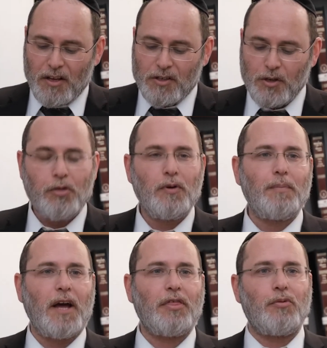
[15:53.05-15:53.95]
So 3
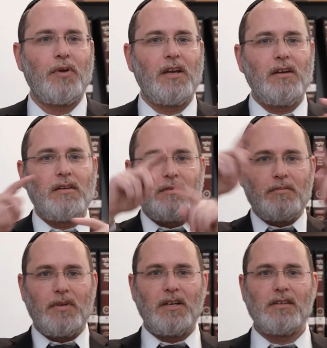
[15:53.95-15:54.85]
by 3
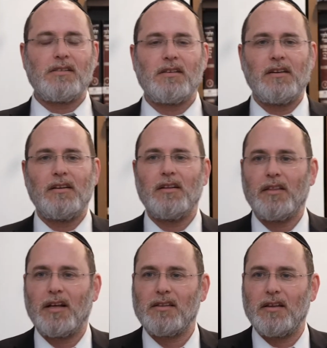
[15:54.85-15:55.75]
means
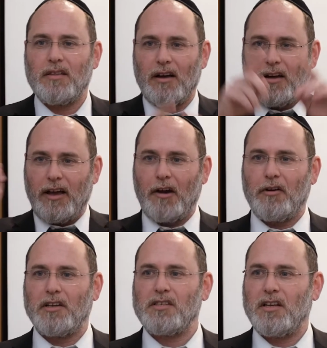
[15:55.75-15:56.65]
that the
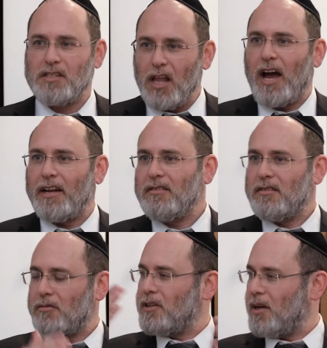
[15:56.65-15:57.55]
area is 9.
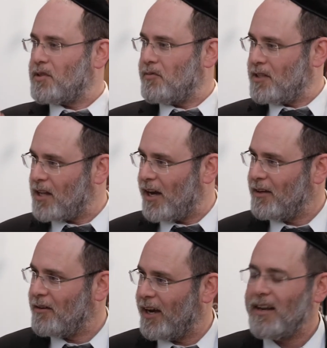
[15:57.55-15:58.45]
3 times 3 is 9,
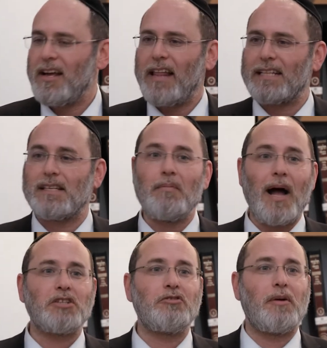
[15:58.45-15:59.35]
right? That's the
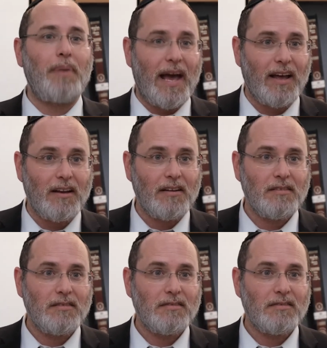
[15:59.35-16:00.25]
gematria beged.
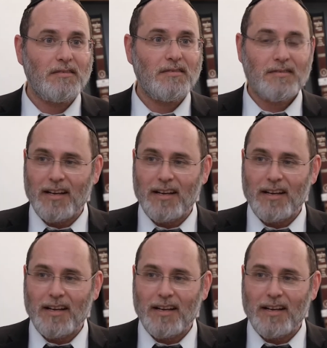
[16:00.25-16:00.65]
Okay,